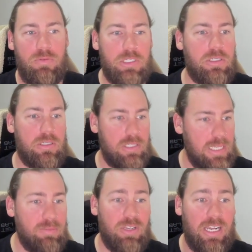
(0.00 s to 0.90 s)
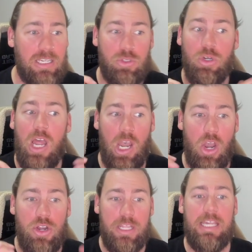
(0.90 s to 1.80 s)
which seems like it took a
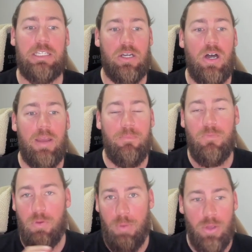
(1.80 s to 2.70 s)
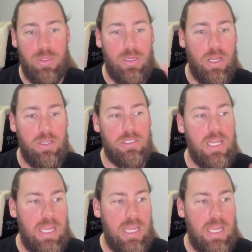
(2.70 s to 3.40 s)
lot of their time for both of those.